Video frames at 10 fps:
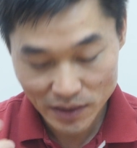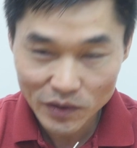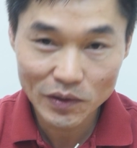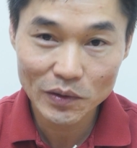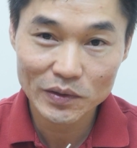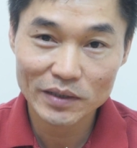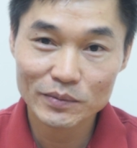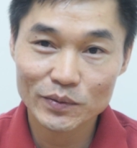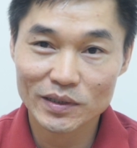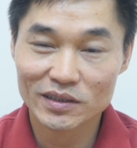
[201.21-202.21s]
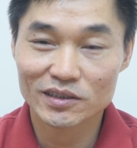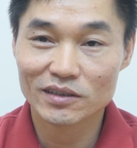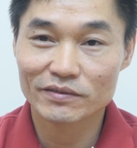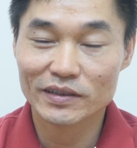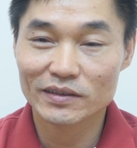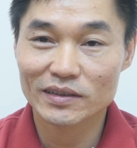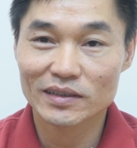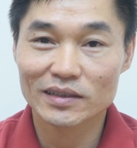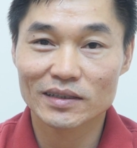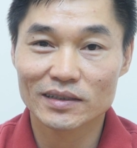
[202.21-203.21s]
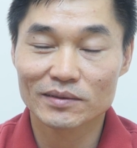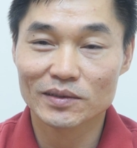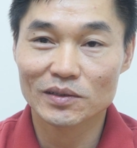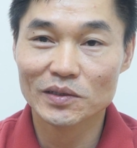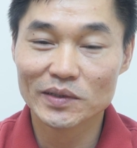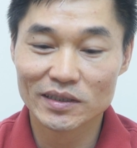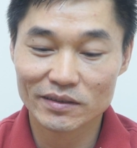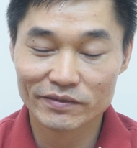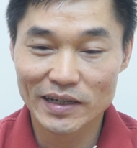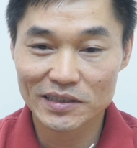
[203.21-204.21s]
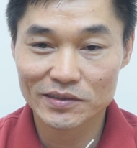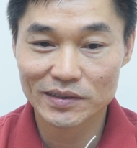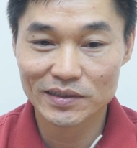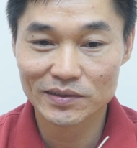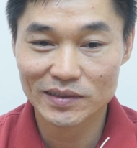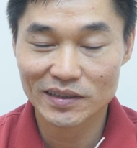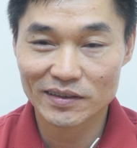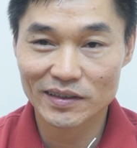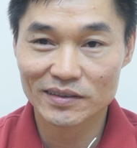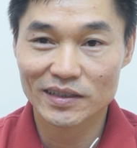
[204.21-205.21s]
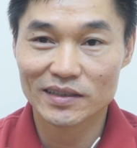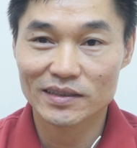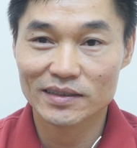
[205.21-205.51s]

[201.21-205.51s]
or if you want to search very, look at the factory or anything that